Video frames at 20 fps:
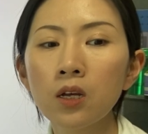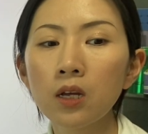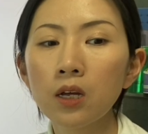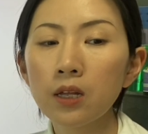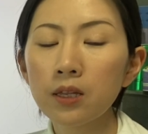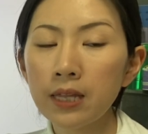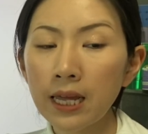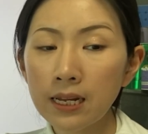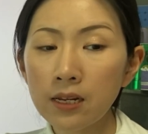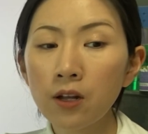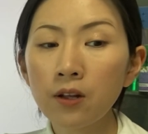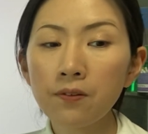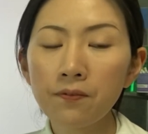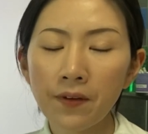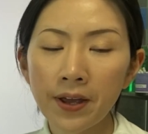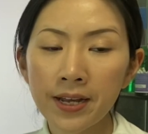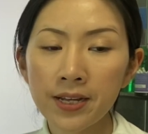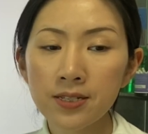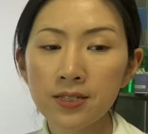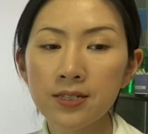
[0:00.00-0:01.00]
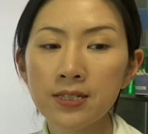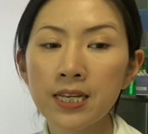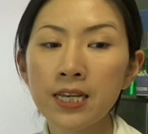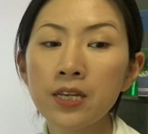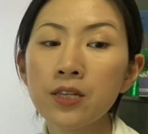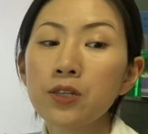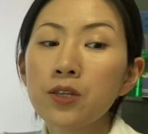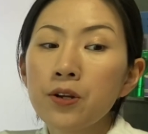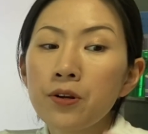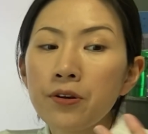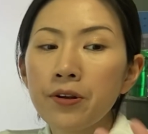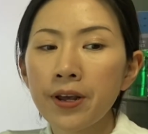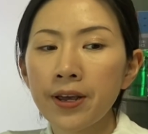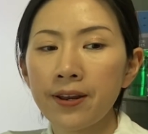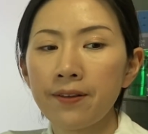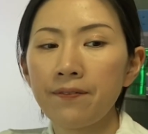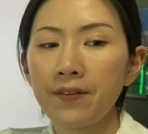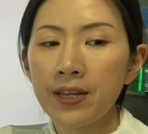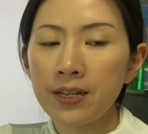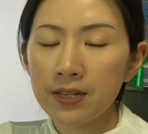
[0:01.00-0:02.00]
That conveys the
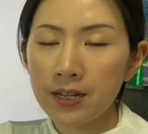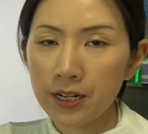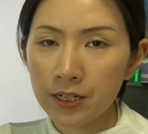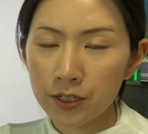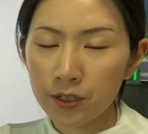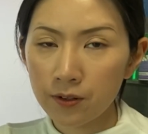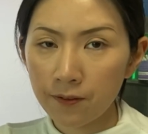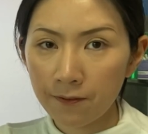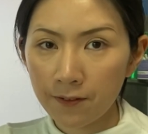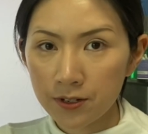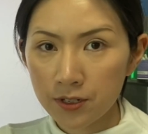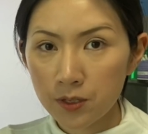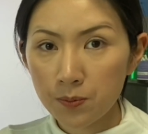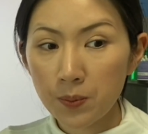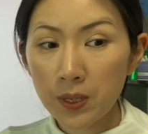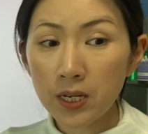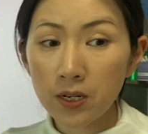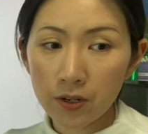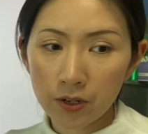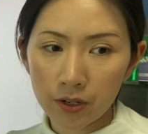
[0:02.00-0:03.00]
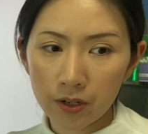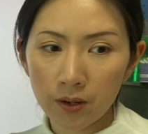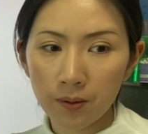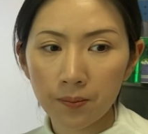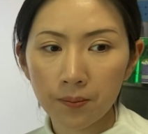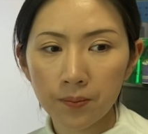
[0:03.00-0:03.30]
interrogative intention of the speaker.